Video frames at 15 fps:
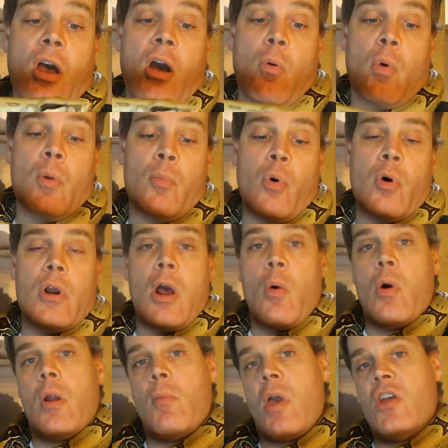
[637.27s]
One point I
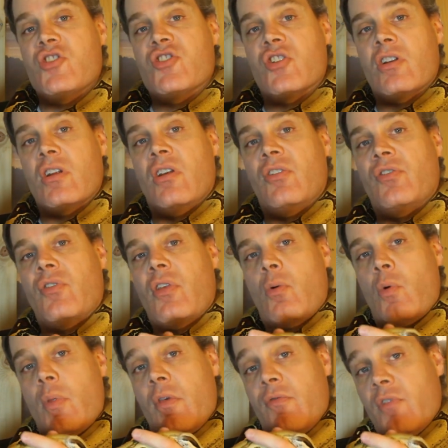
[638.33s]
want to mention is that
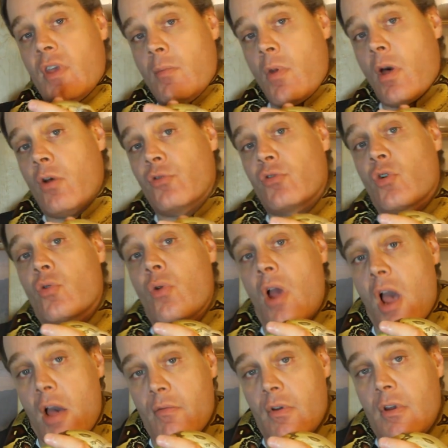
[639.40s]
when the females are
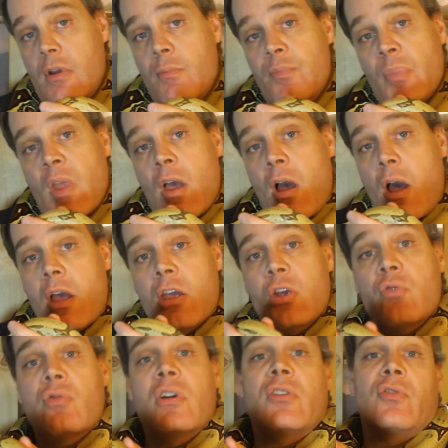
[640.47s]
gravid, I
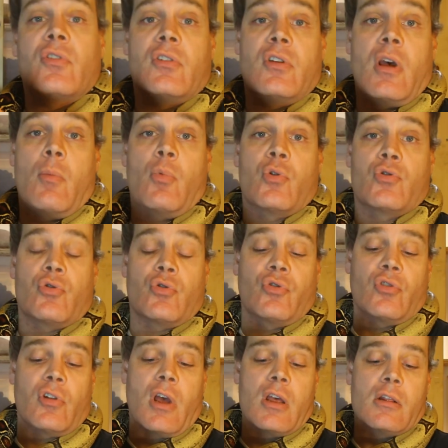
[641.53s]
increased the temperature
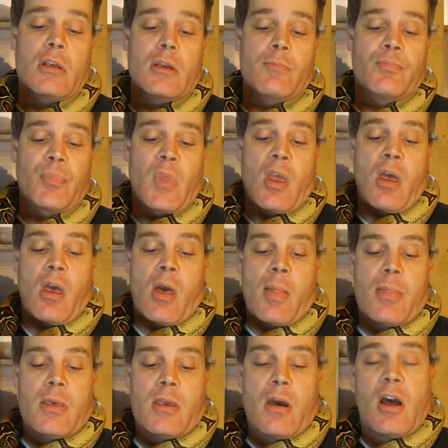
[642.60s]
slightly.
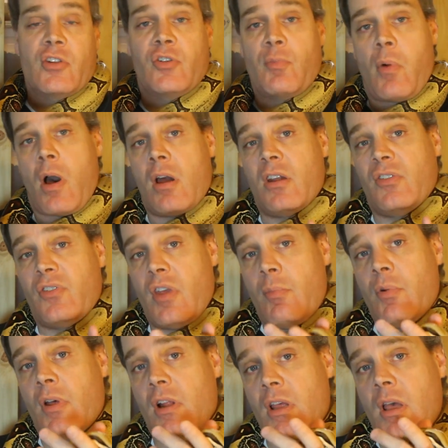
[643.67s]
The hot spot is
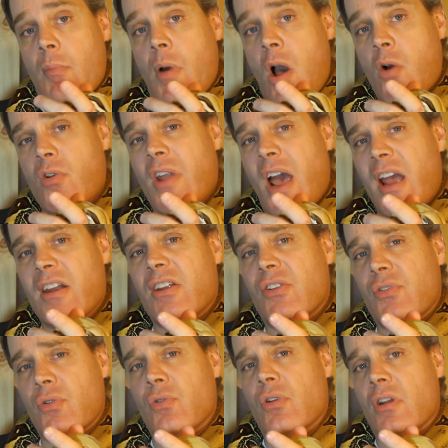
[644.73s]
typically about
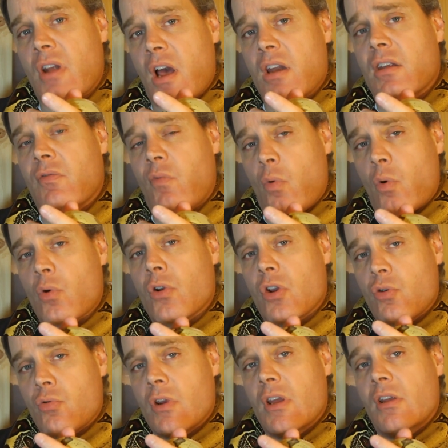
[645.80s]
92 to 94
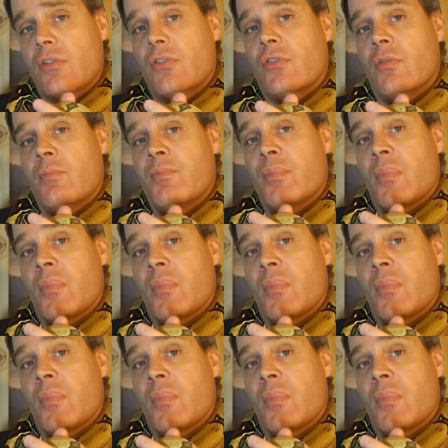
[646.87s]
degrees